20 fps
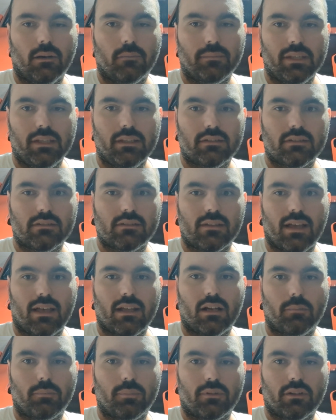eases
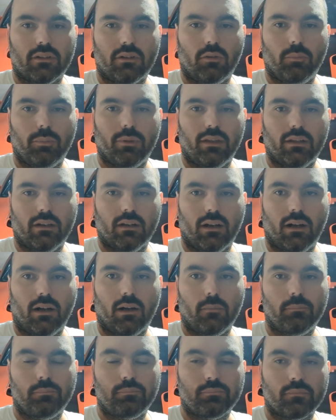that up a little bit.
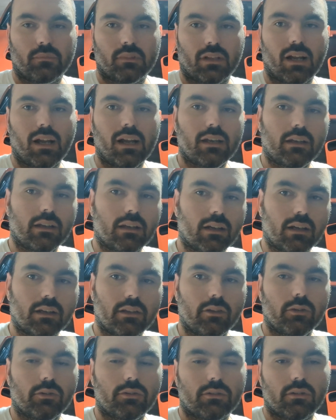Kind of
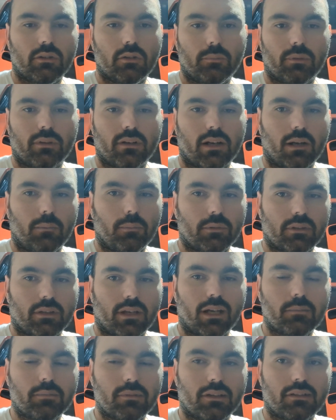got used to it, but a couple
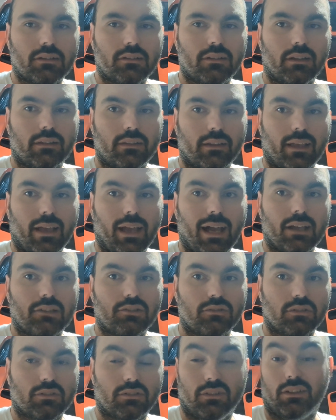times I just hit the
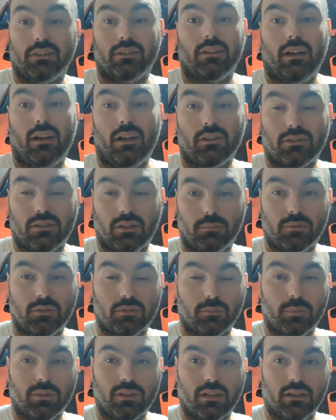gas and just lit tires up,
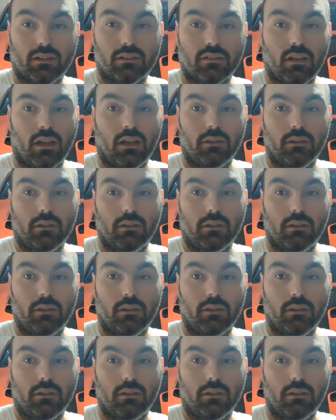just because